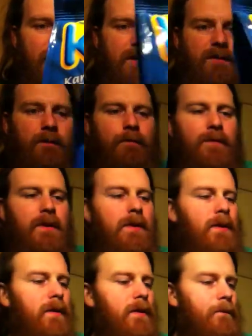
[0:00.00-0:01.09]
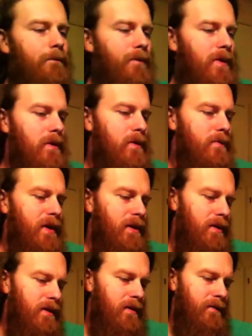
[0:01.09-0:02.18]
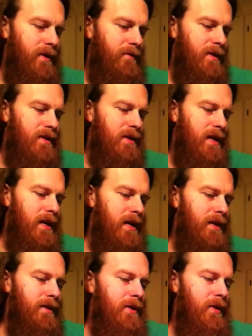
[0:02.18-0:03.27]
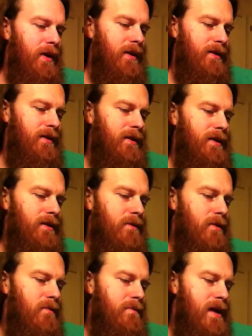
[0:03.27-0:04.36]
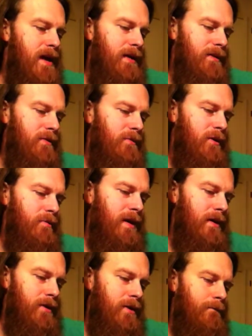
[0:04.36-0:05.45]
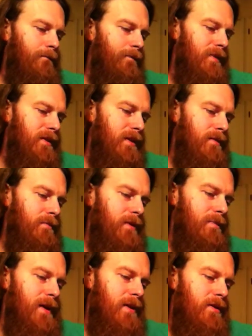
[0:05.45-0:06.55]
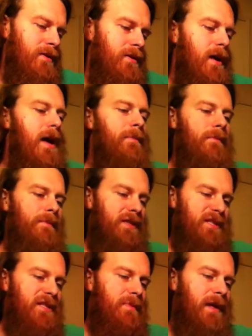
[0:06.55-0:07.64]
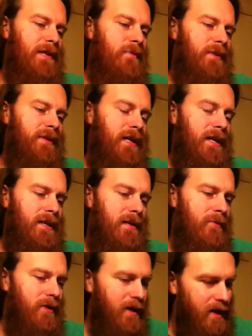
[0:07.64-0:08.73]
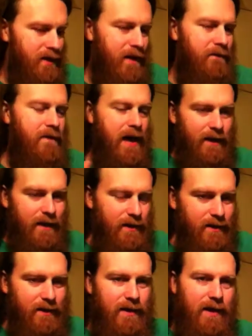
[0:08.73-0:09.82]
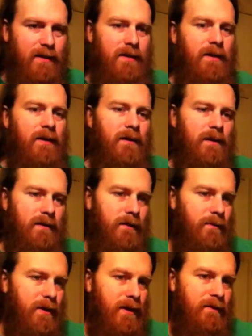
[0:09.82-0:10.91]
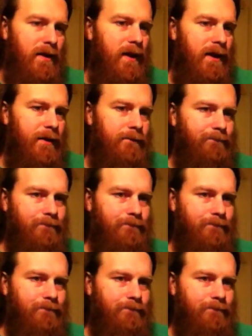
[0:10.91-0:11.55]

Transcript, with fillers: this cocoa butter being mentioned high in the ingredients list, cocoa mass, whole milk powder, skim milk powder. So I'm suspecting once again that I'm going to get that fattiness, that a little bit of a,